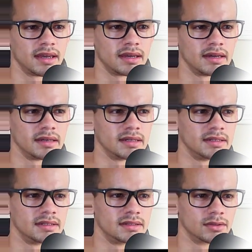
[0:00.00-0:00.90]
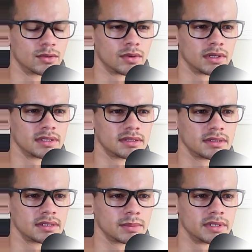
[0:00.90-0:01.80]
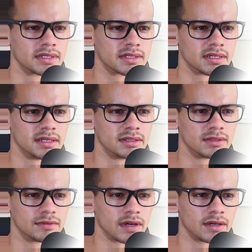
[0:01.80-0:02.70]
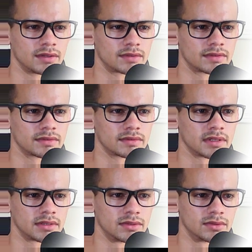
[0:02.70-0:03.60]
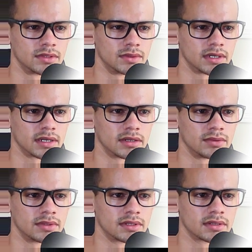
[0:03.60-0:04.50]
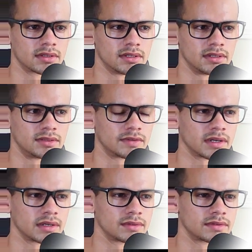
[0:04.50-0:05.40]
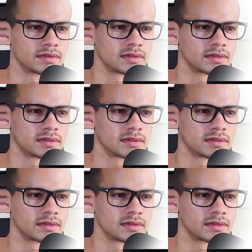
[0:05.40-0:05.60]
And the quality, I'm gonna say 85. That's usually what I go with, 85.